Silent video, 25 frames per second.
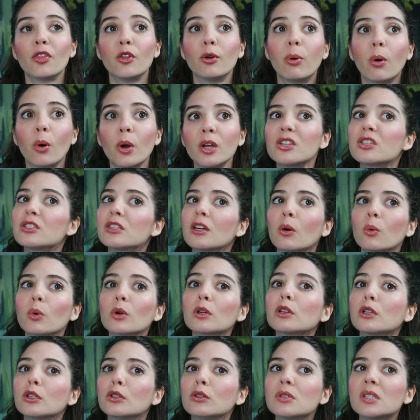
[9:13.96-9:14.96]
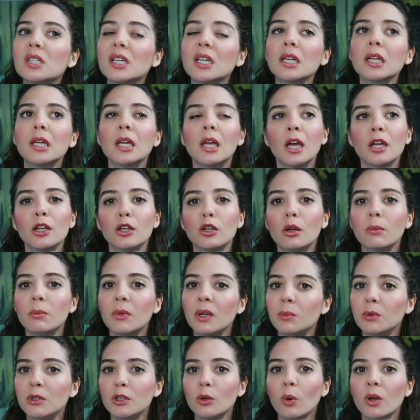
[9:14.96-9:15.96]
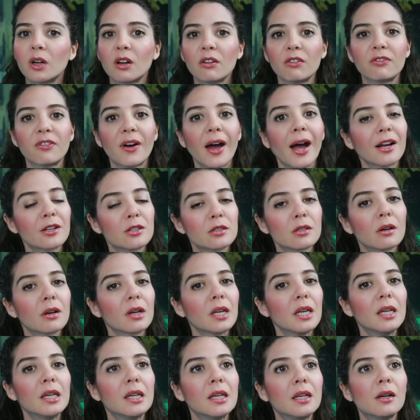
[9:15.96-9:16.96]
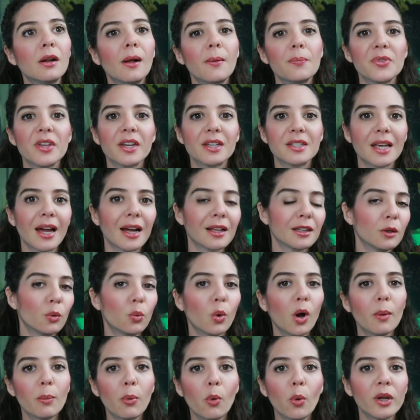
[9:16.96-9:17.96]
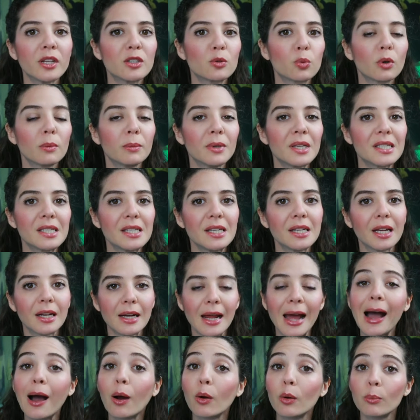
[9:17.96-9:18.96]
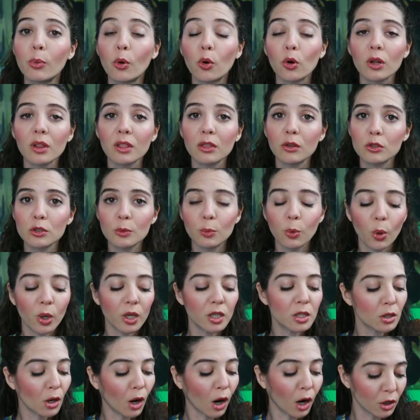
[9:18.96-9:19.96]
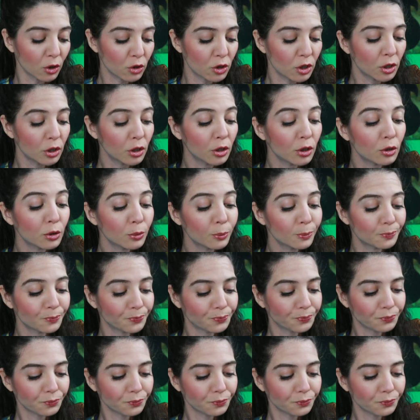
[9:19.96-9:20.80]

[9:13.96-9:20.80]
the points that we're losing. You know, maybe you want to factor in exactly what points we're missing and how important those points are to you.